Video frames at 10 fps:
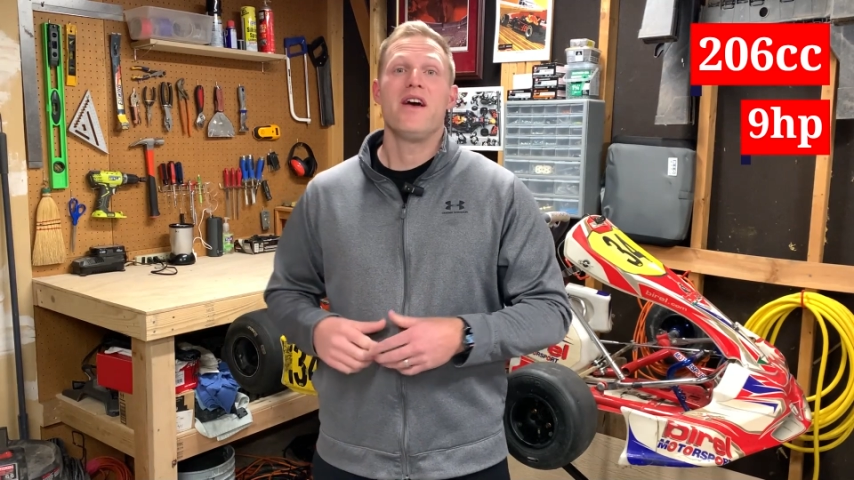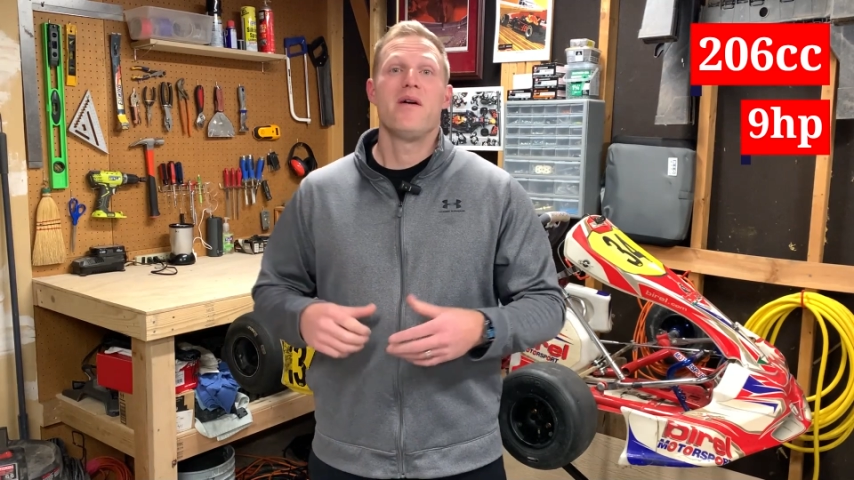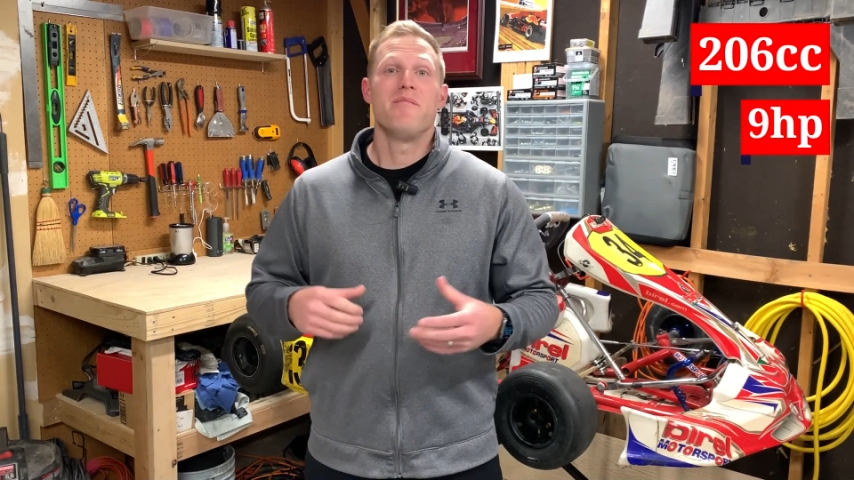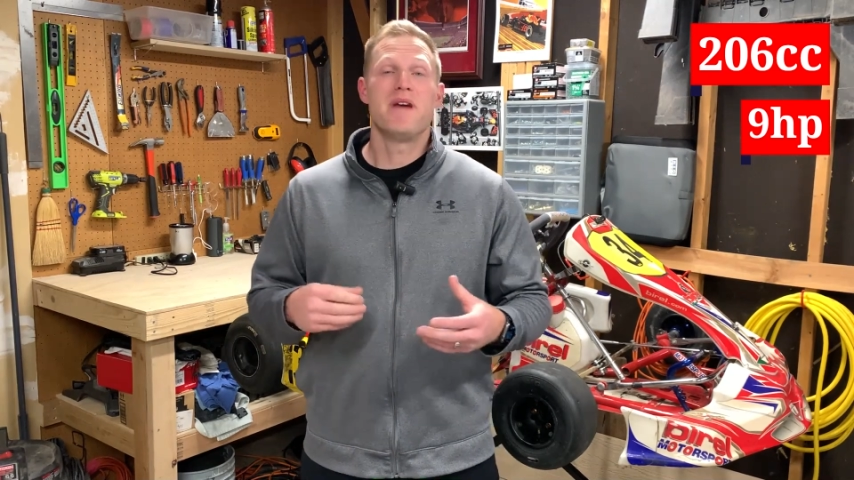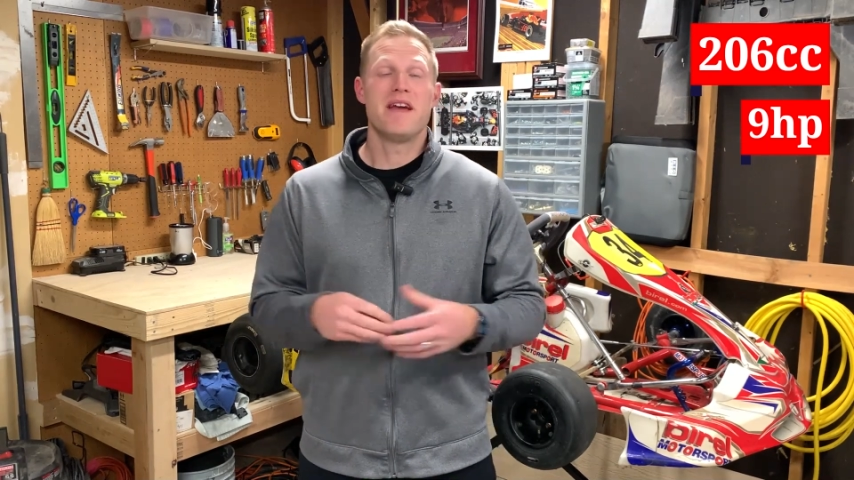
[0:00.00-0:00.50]

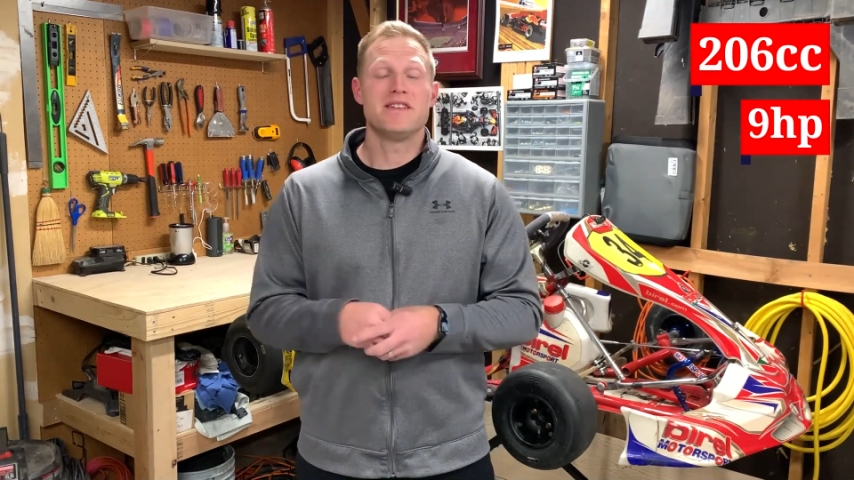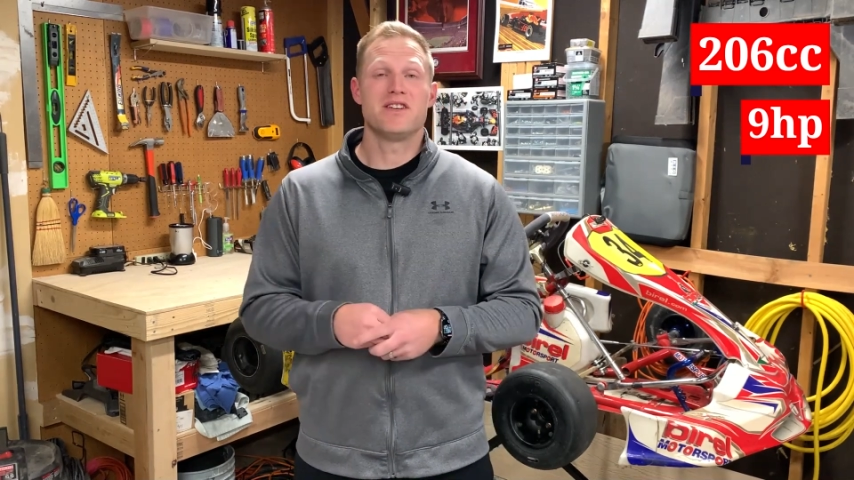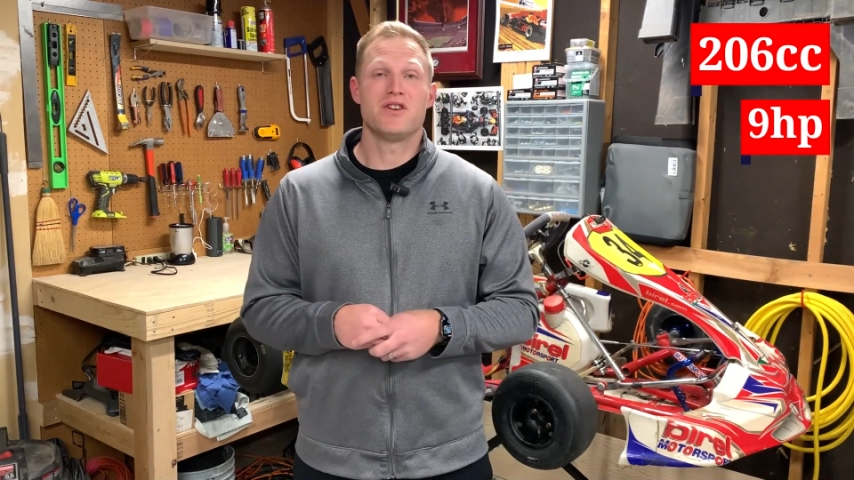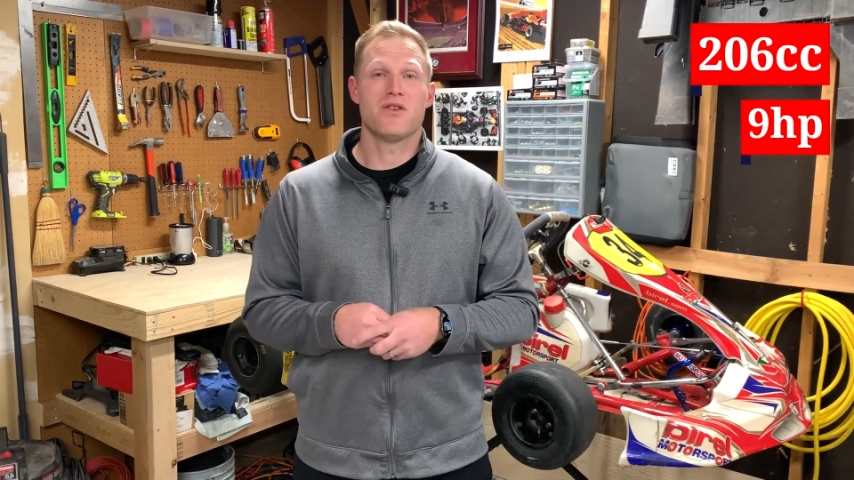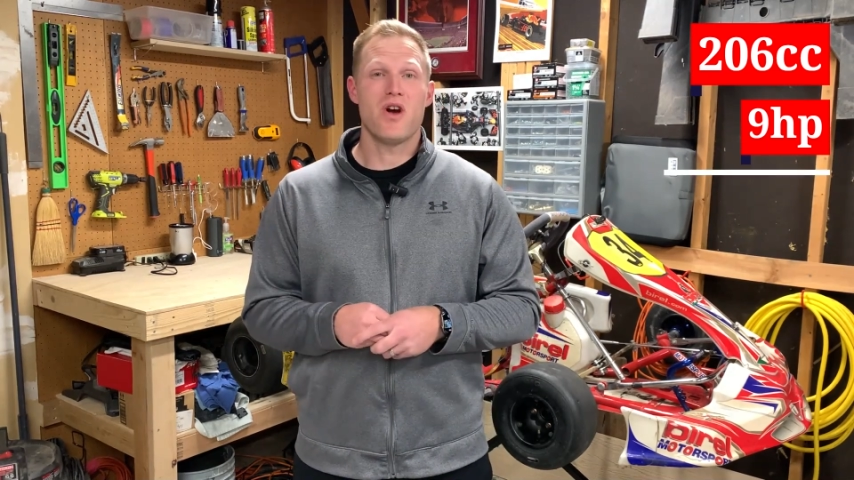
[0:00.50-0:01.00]
means
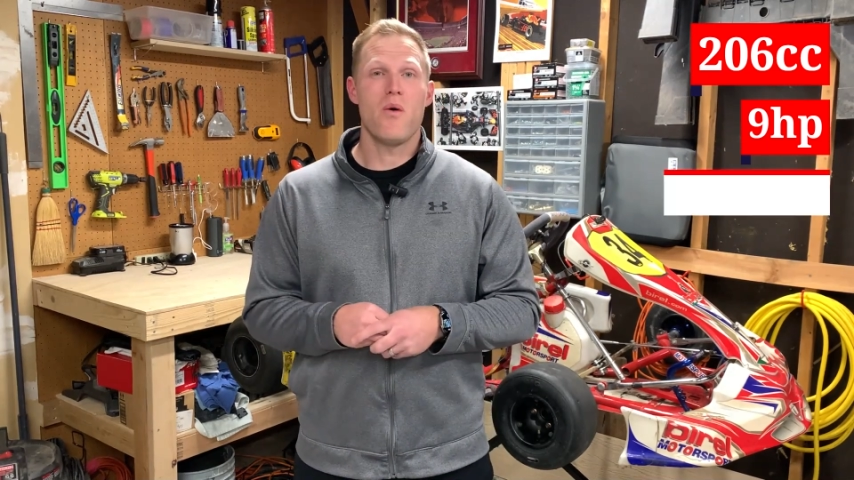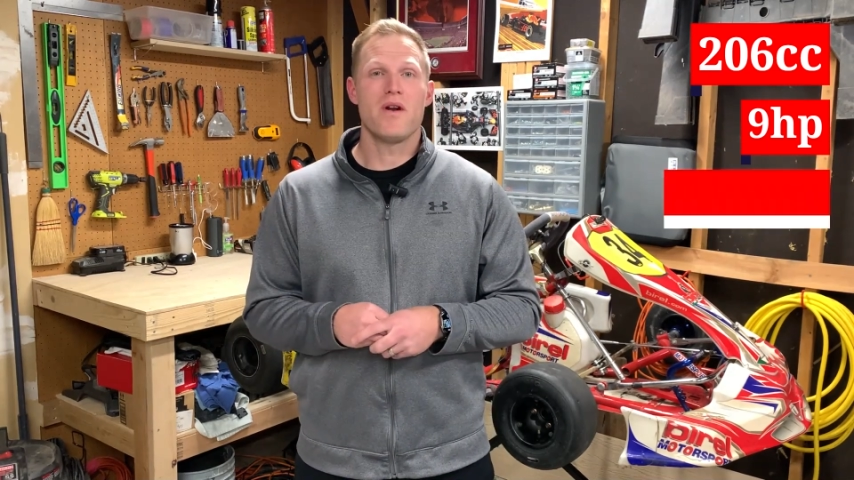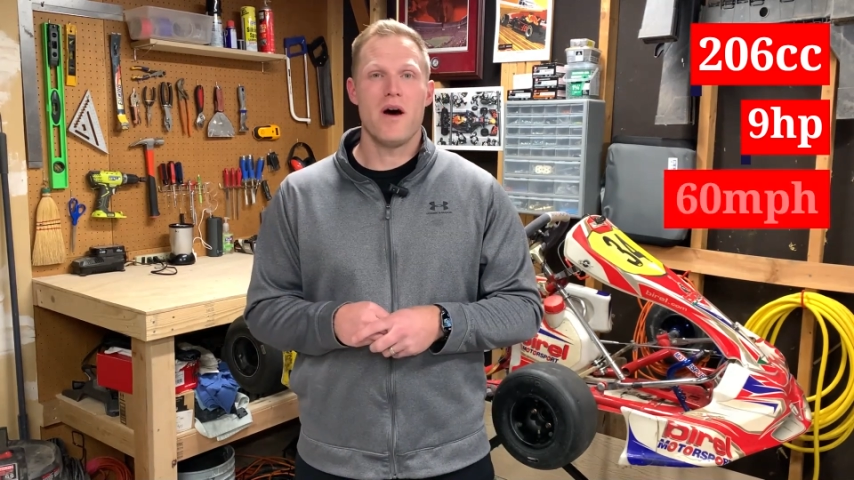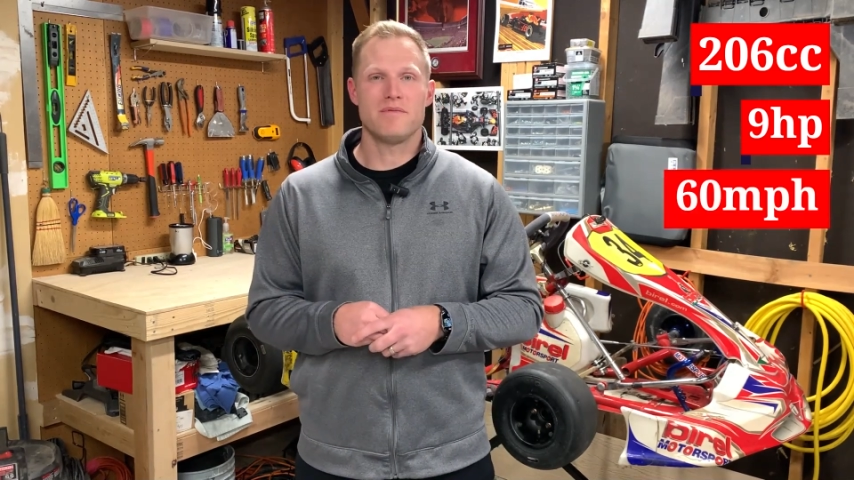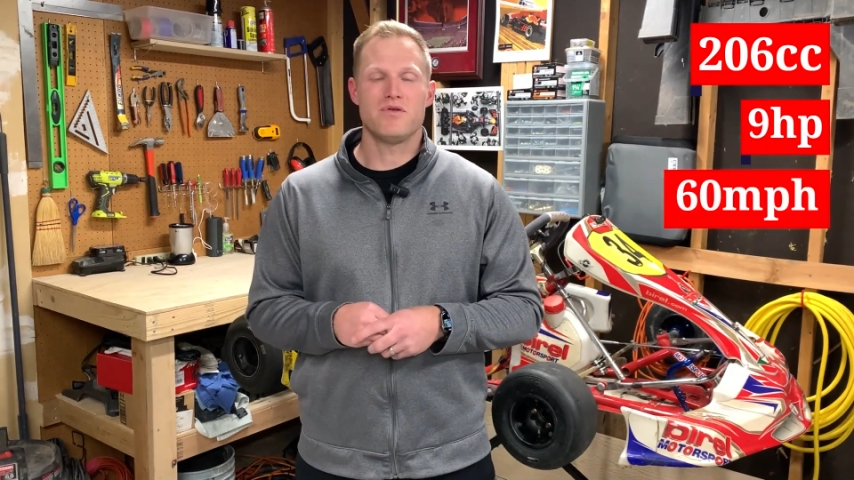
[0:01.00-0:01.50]
you're going
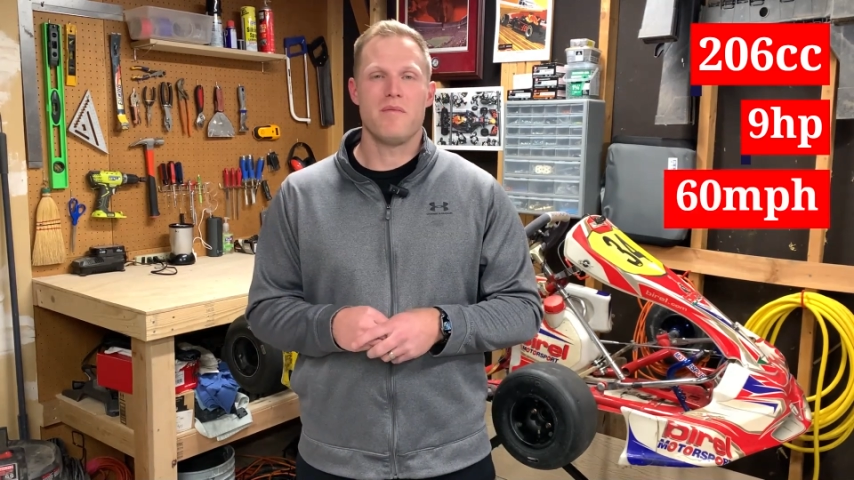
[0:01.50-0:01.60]
up to